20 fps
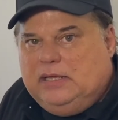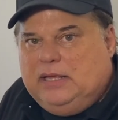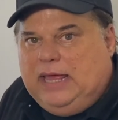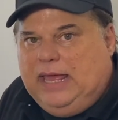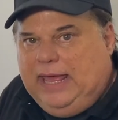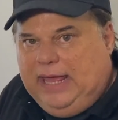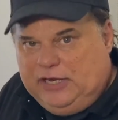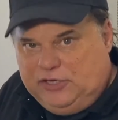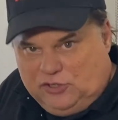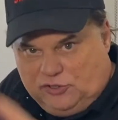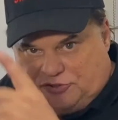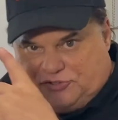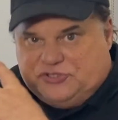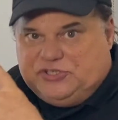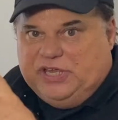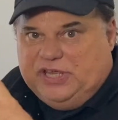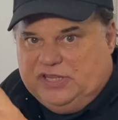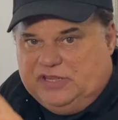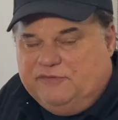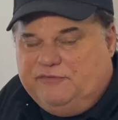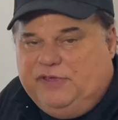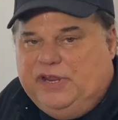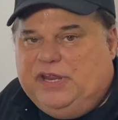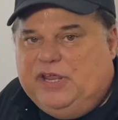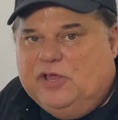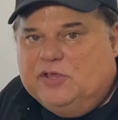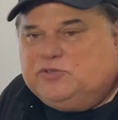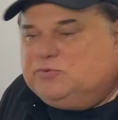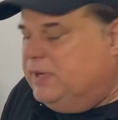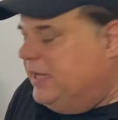And you'll see in the
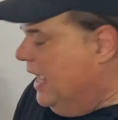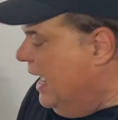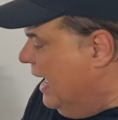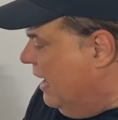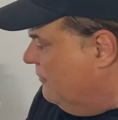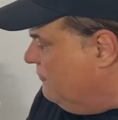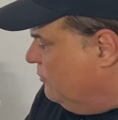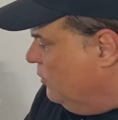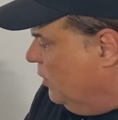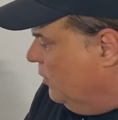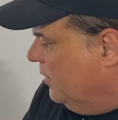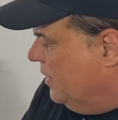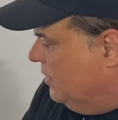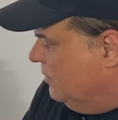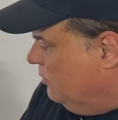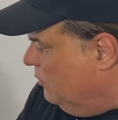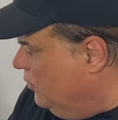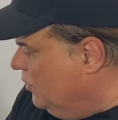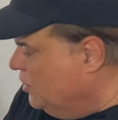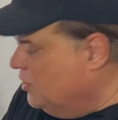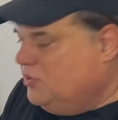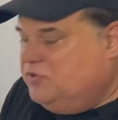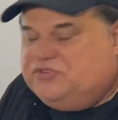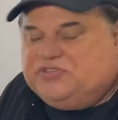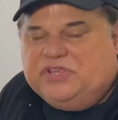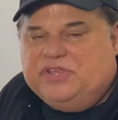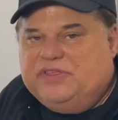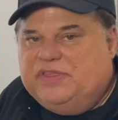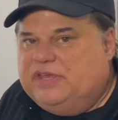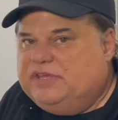videos we have where we're
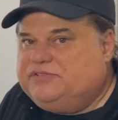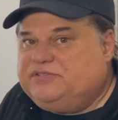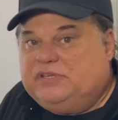using this,